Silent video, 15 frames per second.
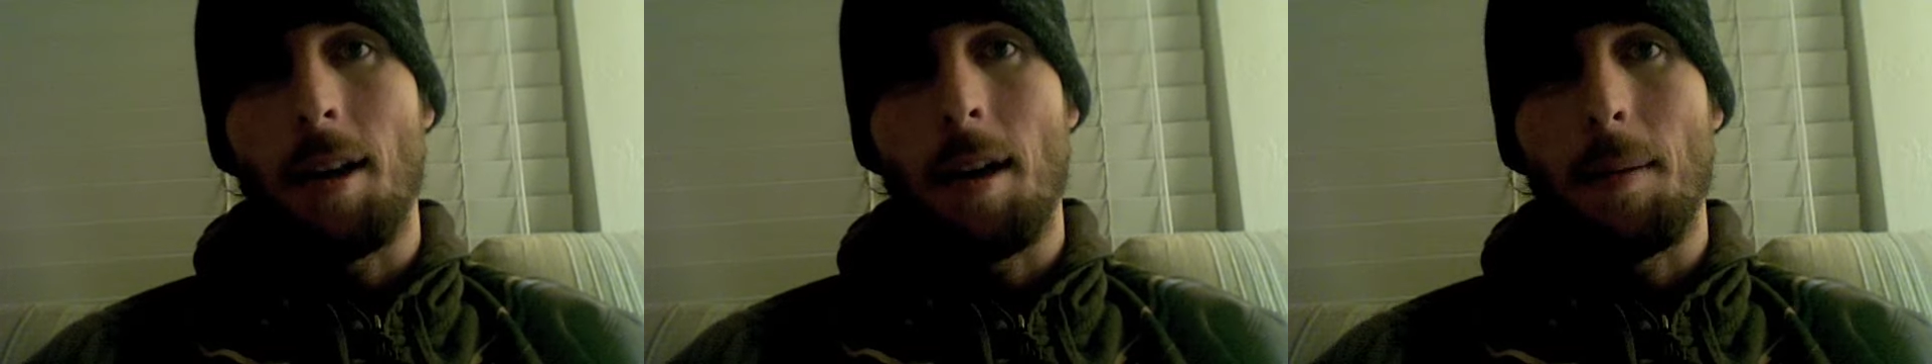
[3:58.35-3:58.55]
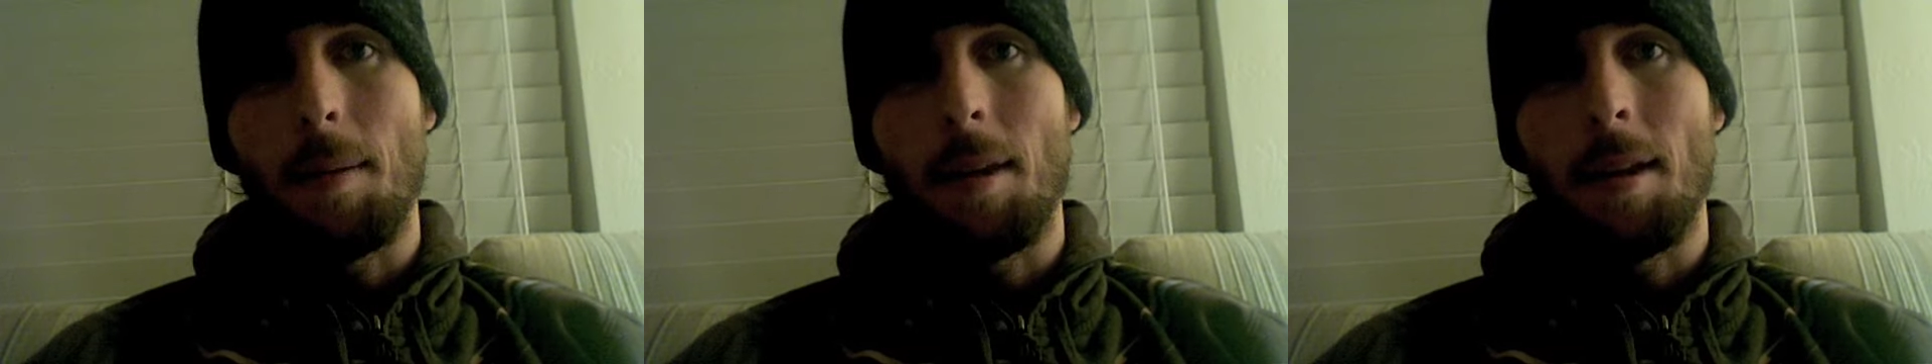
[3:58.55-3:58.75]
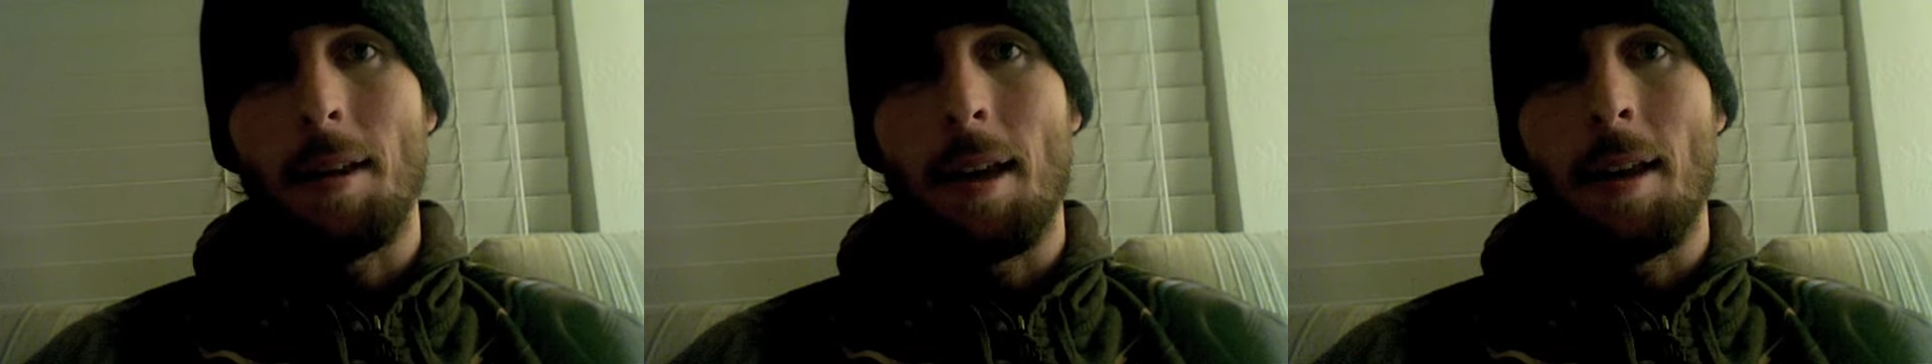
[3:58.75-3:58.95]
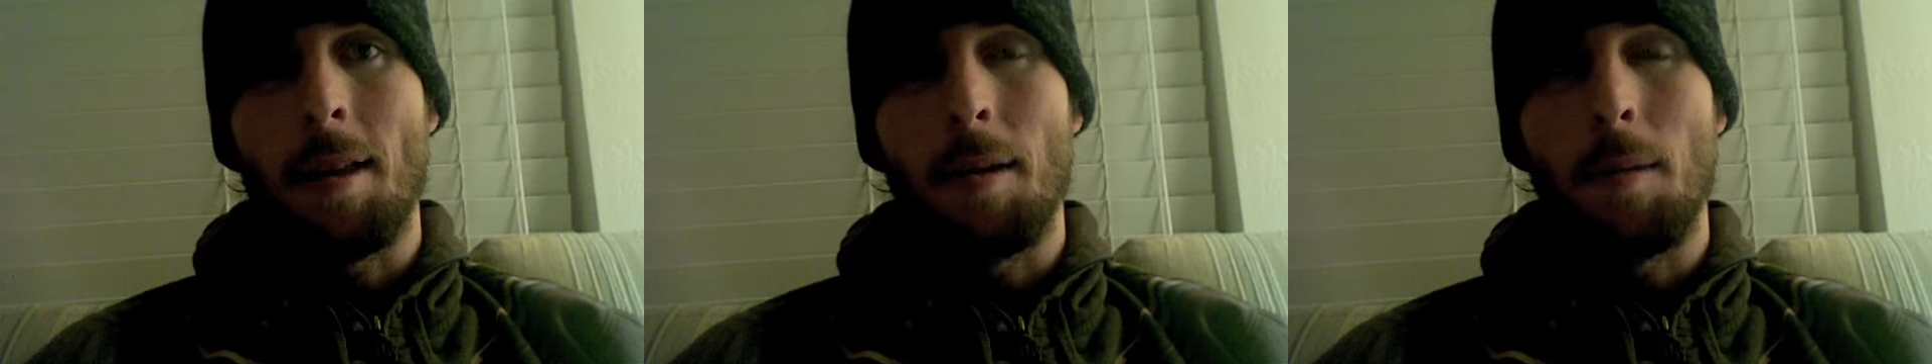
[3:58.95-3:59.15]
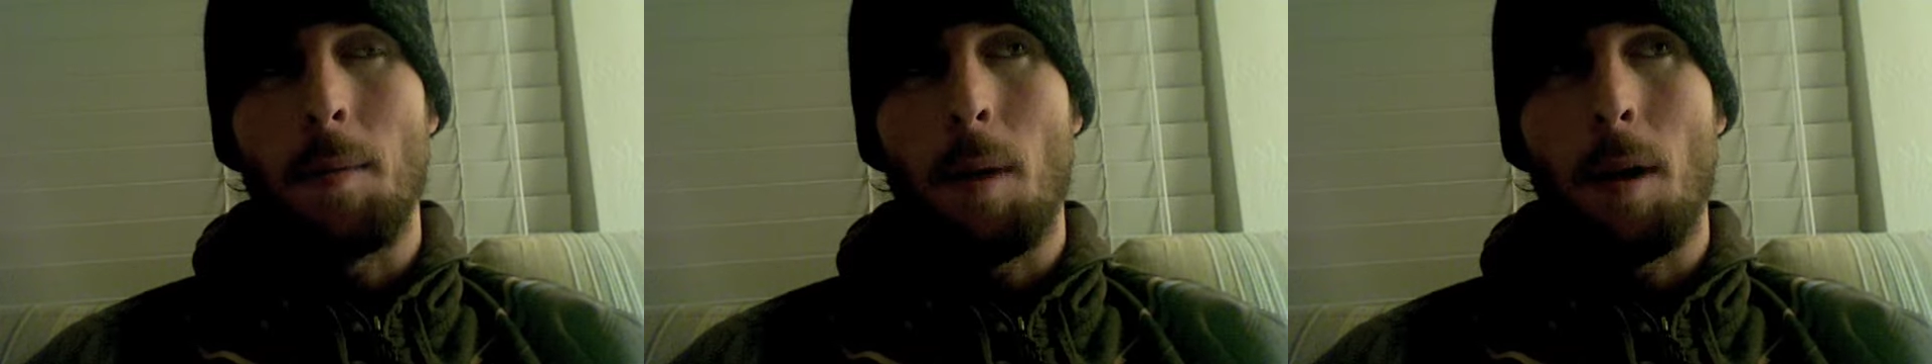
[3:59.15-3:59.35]
type thing that
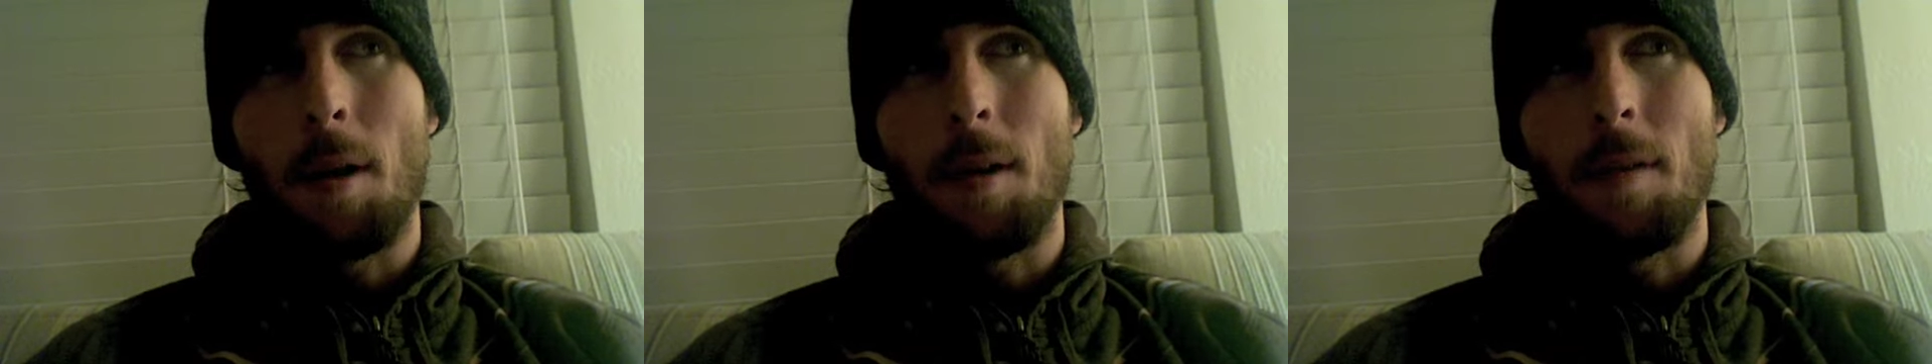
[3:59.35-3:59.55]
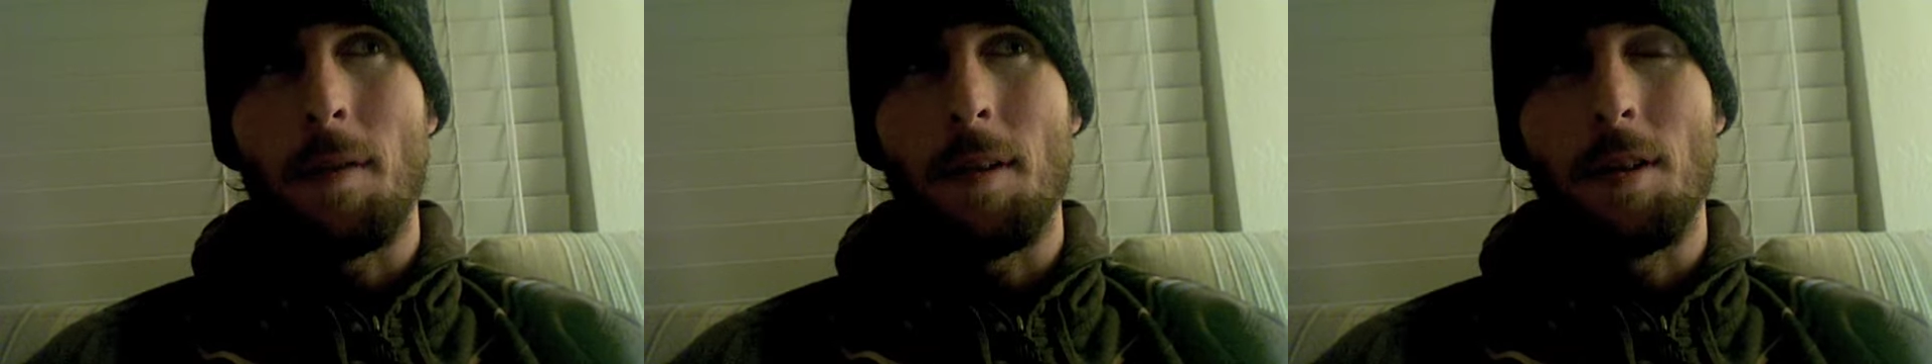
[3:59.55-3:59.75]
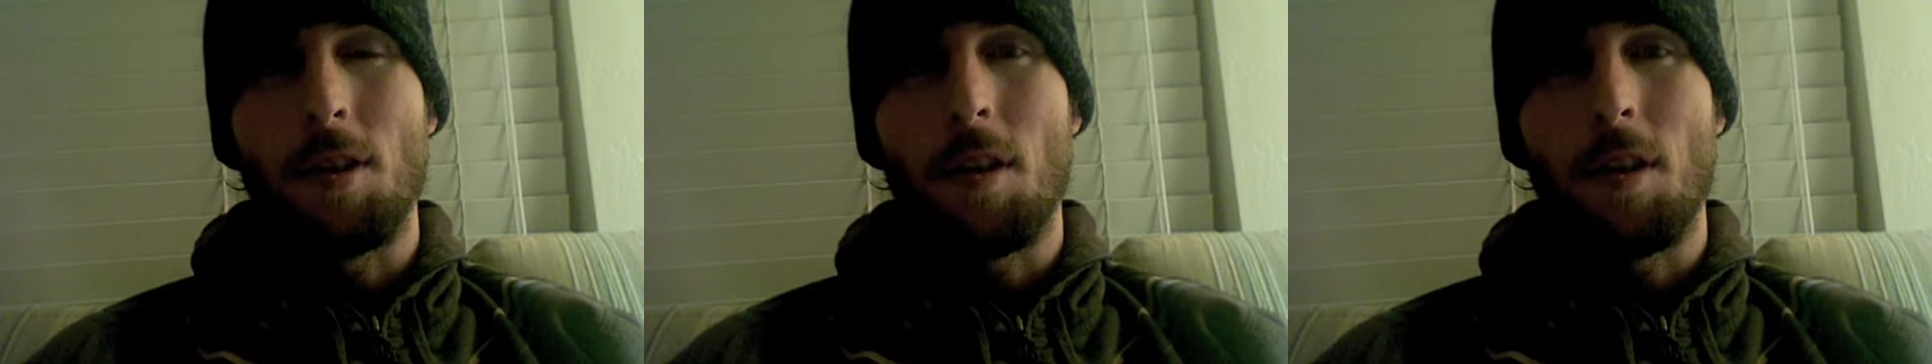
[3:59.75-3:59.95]
little mark of the ch